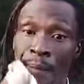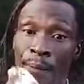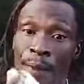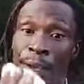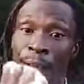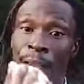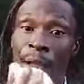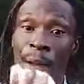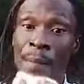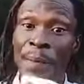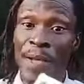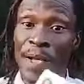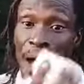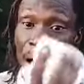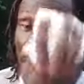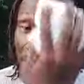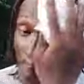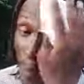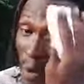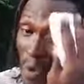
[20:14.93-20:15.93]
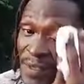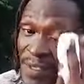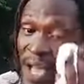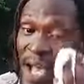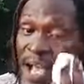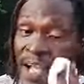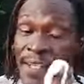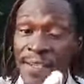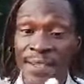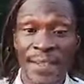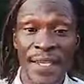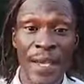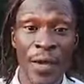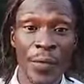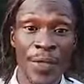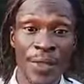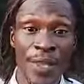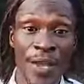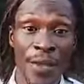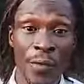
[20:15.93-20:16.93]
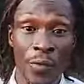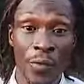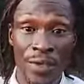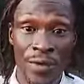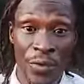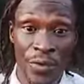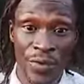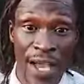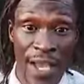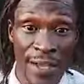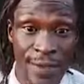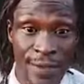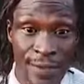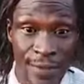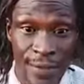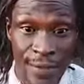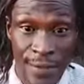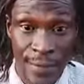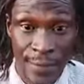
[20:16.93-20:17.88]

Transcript: It don't become important in within with society.